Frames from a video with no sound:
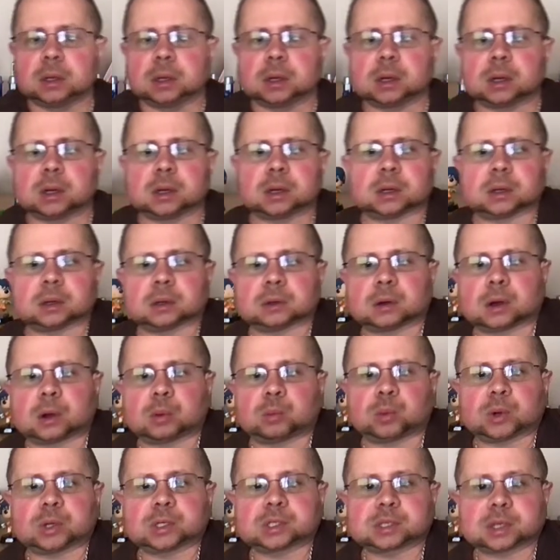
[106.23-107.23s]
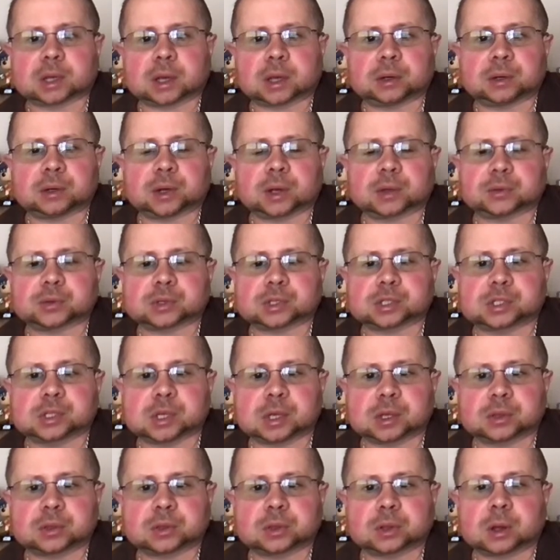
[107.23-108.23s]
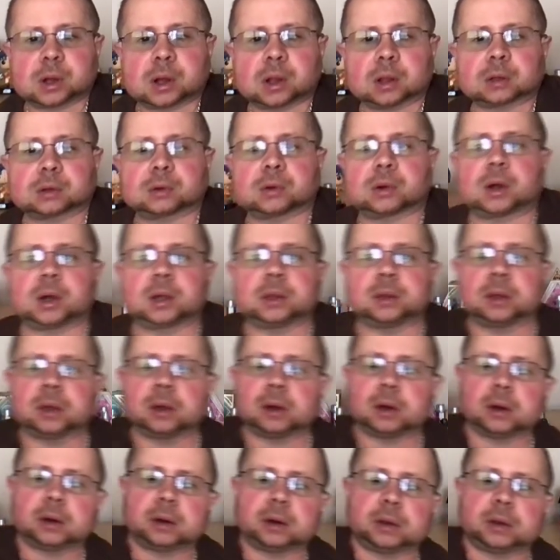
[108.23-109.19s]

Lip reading: on one side you got the Sith holocron there,